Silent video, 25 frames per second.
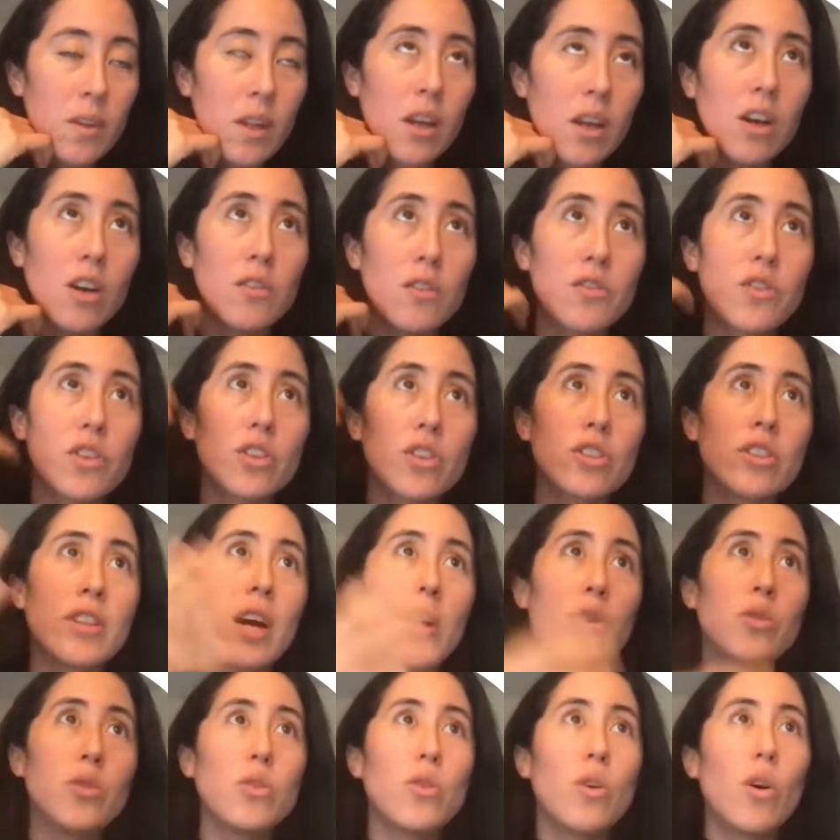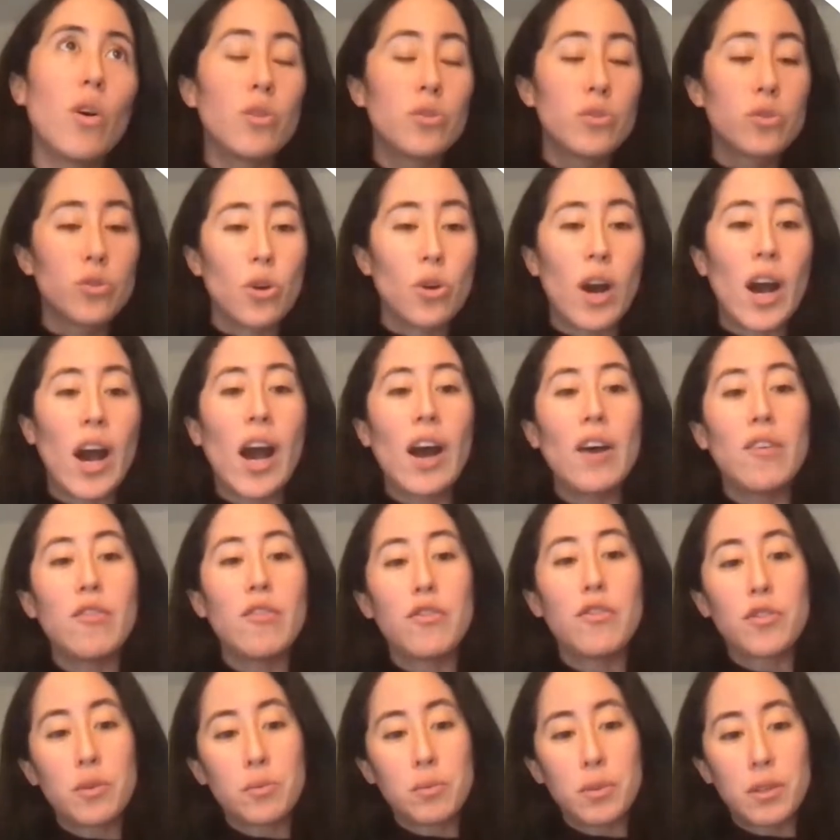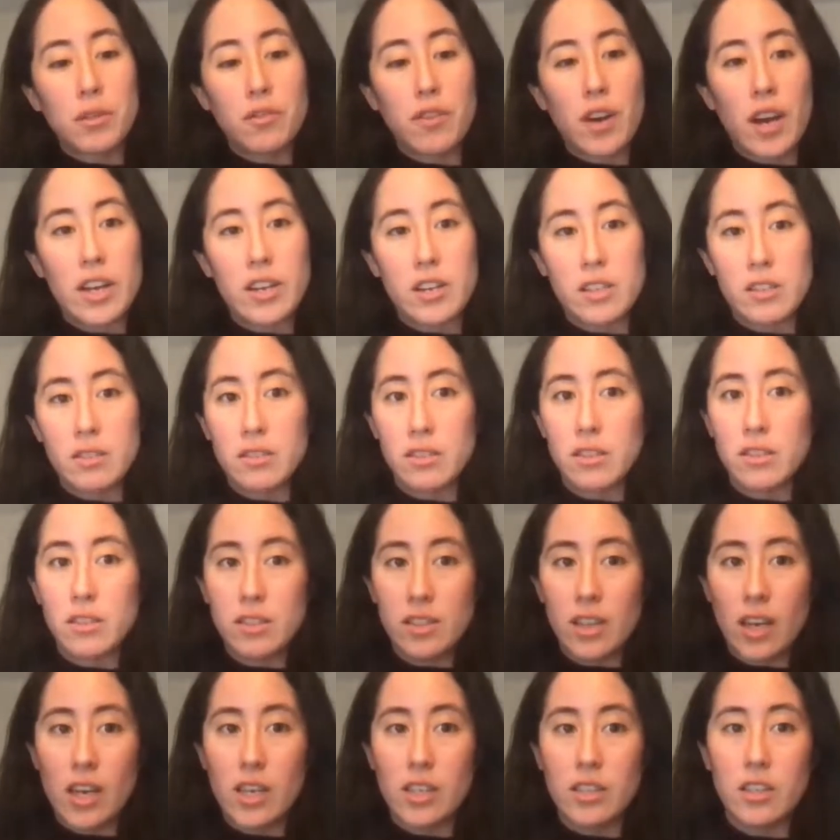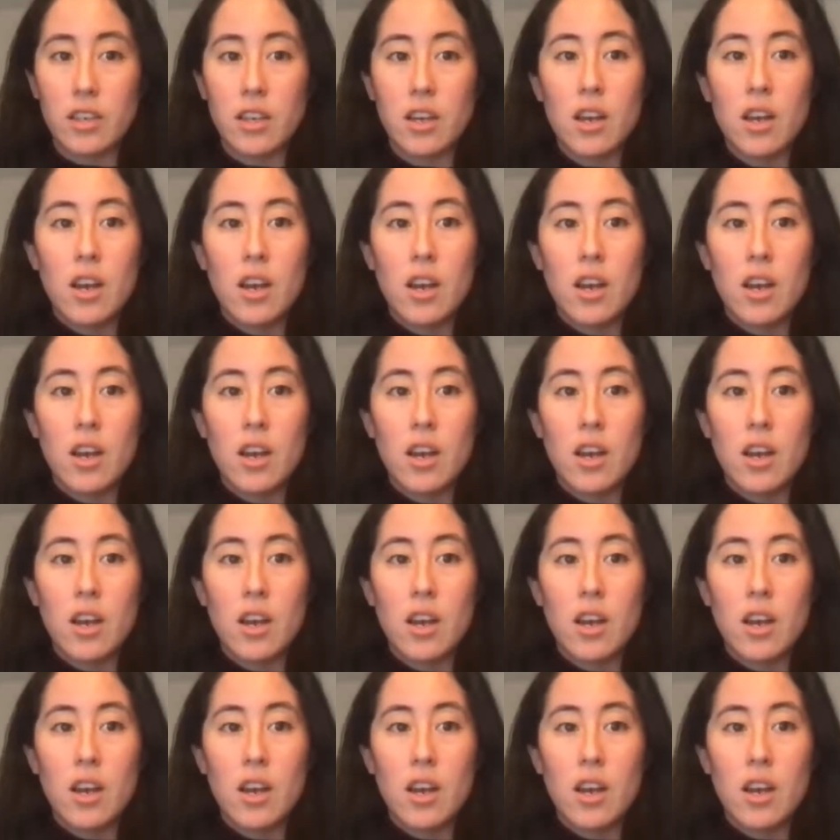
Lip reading: Of course, now you also have, from the financing side,